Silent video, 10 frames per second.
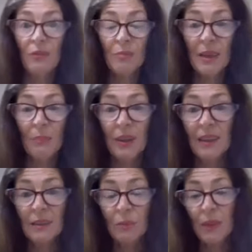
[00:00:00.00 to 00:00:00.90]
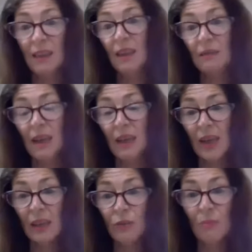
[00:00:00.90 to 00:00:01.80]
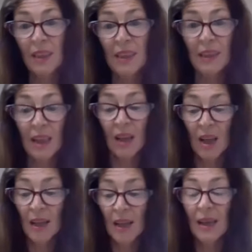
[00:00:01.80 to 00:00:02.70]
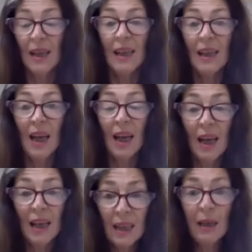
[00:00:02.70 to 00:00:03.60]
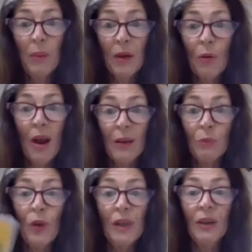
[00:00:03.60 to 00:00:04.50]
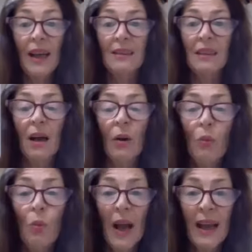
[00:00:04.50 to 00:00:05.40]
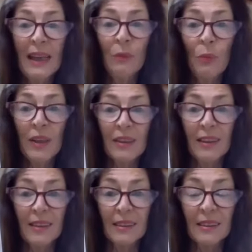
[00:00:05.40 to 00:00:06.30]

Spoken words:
from somebody else, we can get another 100 million here. It'll be all right, we'll get away with it.